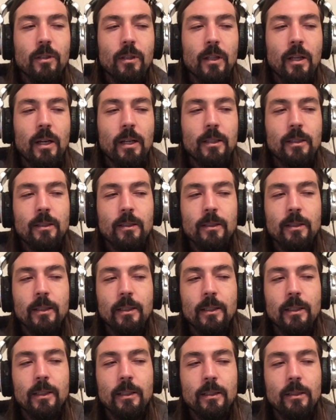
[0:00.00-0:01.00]
lot to
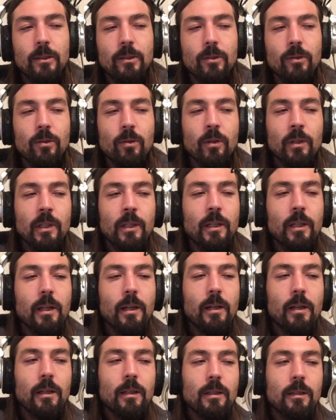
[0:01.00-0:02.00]
dig into, and
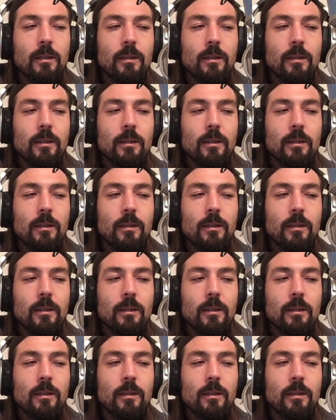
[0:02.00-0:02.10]
I